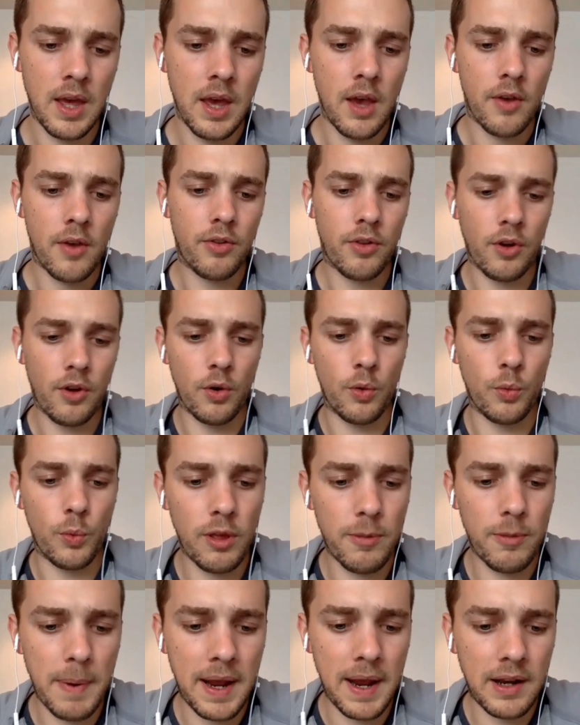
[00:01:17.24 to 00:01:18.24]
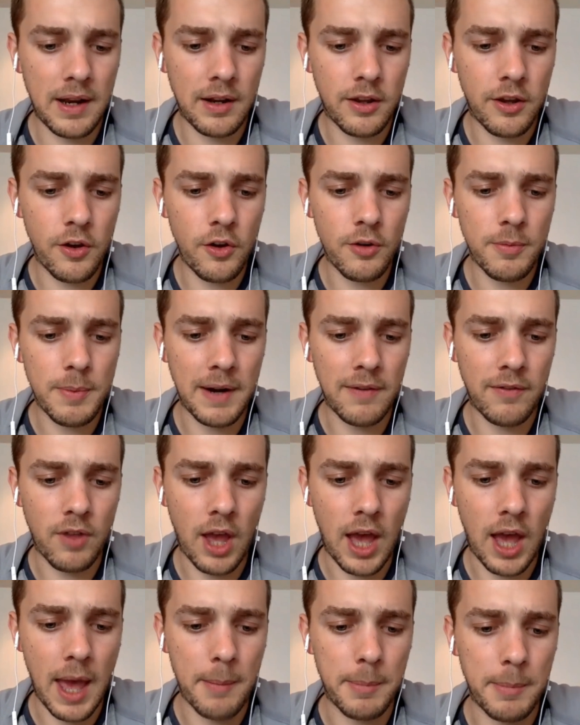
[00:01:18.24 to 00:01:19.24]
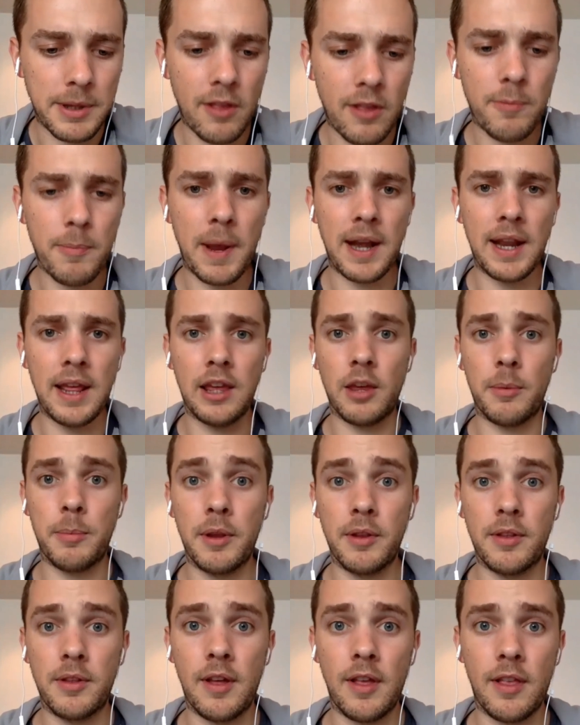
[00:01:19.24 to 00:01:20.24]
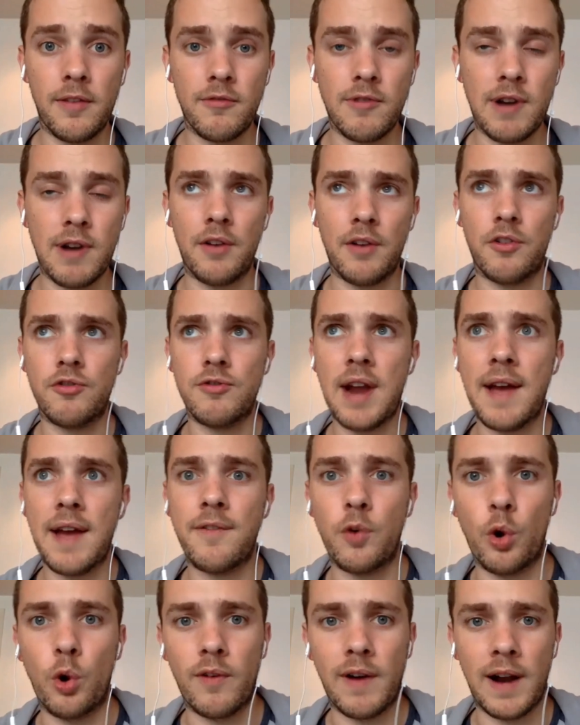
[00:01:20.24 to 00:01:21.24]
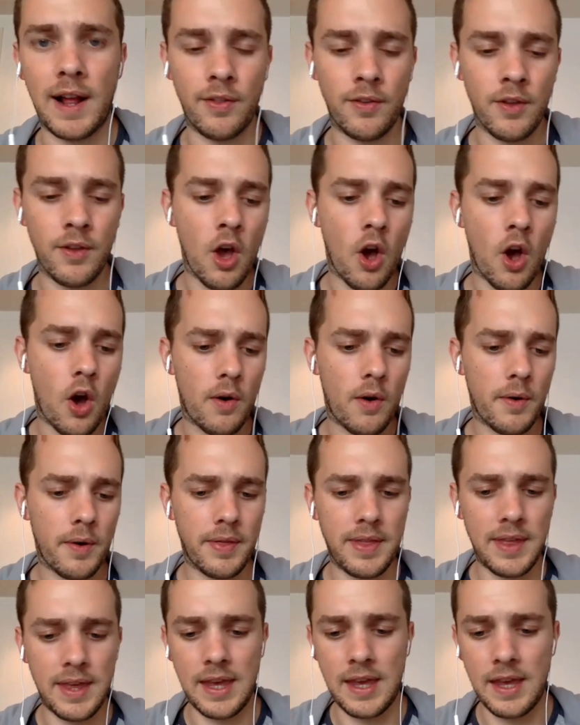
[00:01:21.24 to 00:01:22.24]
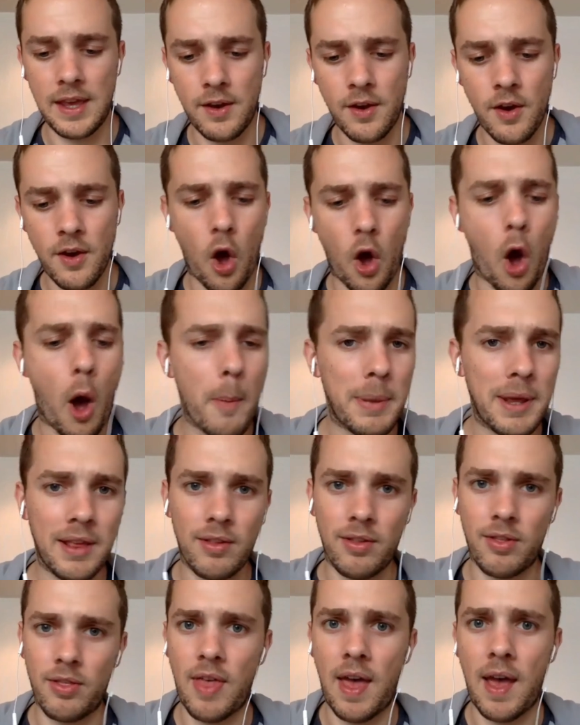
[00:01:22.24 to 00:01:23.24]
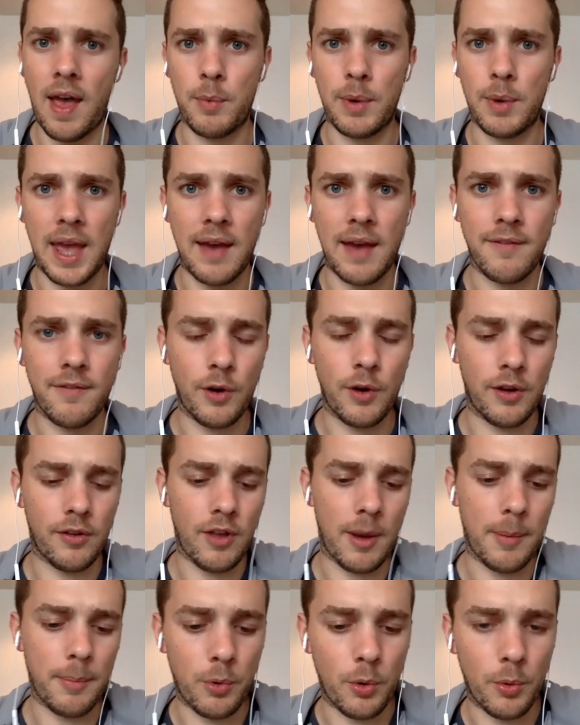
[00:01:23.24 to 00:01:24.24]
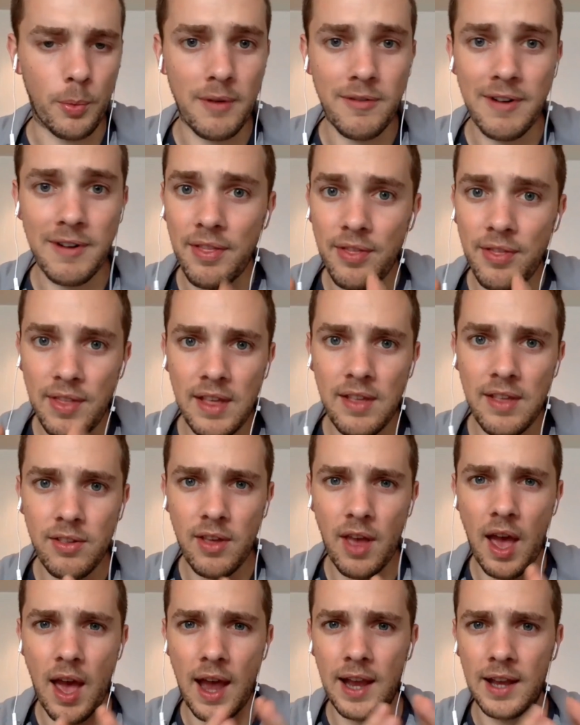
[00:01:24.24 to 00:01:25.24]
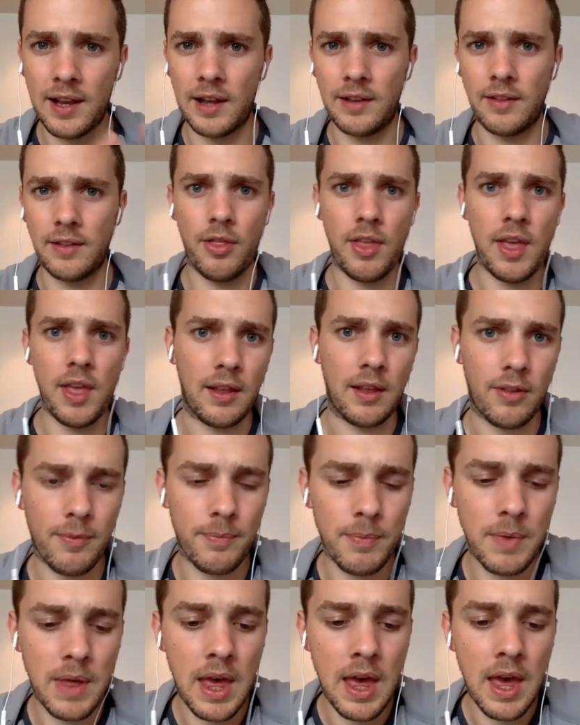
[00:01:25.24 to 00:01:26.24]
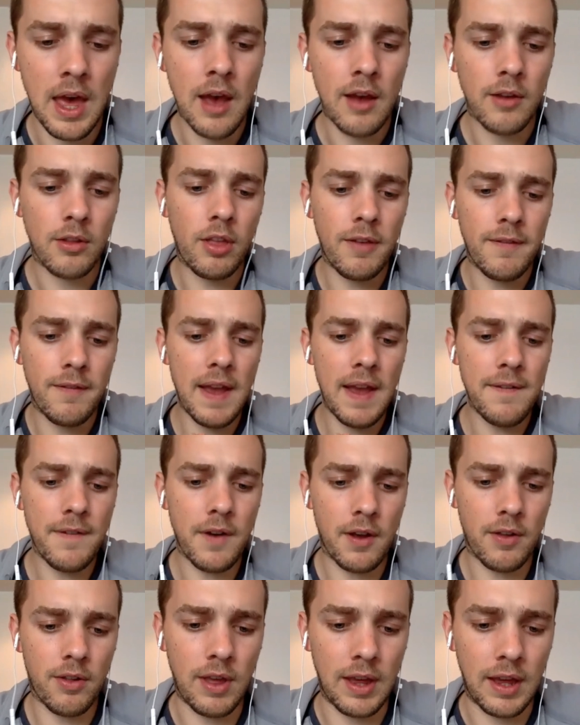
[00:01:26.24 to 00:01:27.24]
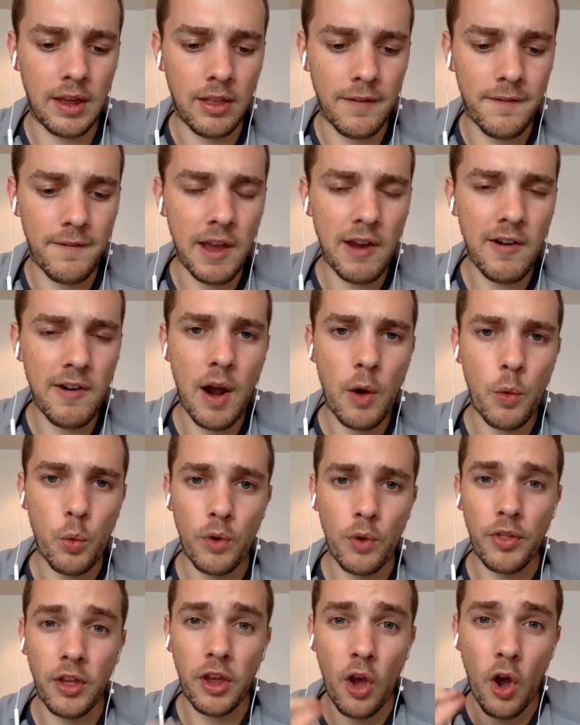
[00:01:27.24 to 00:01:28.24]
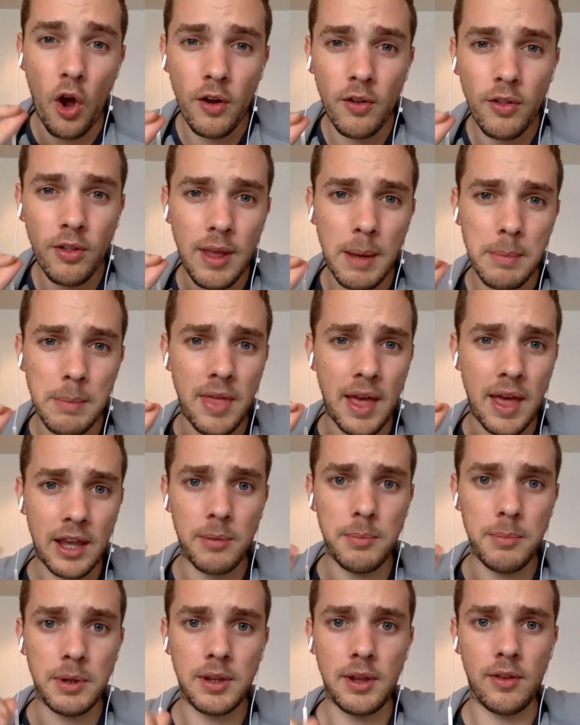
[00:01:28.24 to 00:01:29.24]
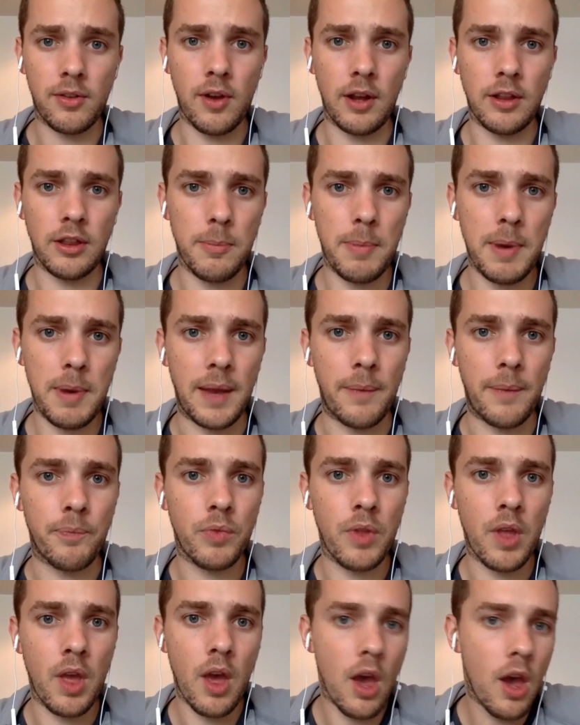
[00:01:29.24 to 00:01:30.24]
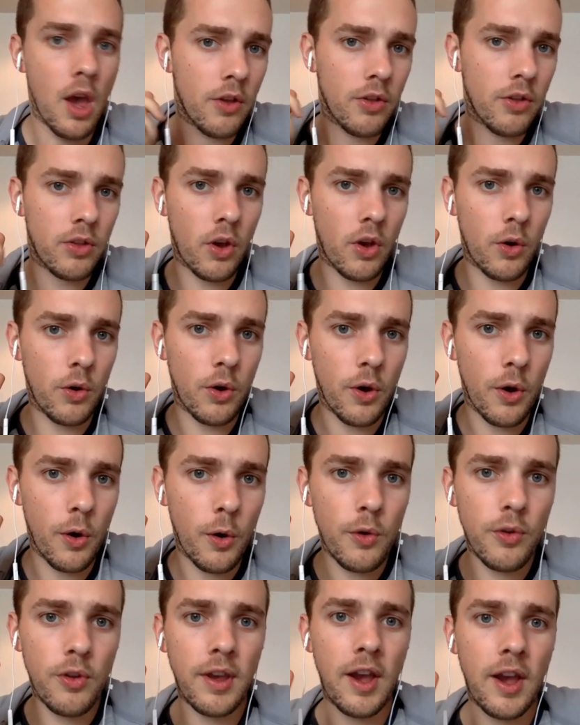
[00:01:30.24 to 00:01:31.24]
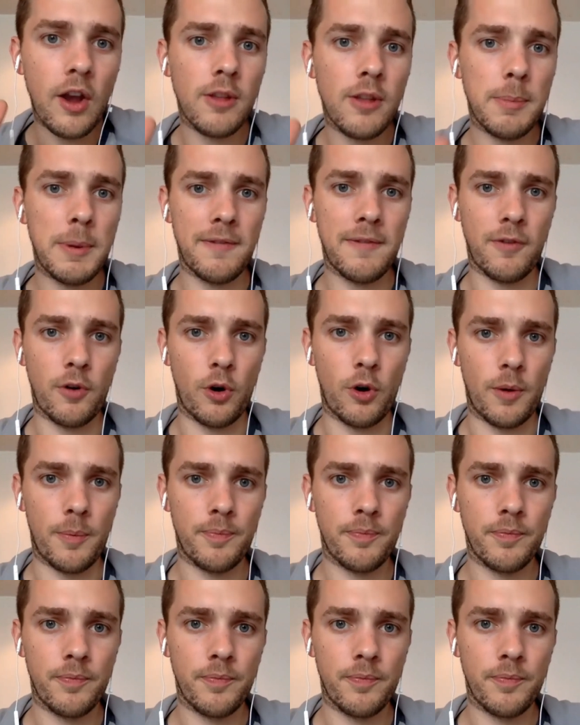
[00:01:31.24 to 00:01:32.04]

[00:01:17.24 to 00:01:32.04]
So we spend a huge amount of time participating in communities around travel, around the hobbies that we have, for example, around these kind kinds of things. So the very first thing is to figure out what the concept of that community is going to be. So who's it going to be for?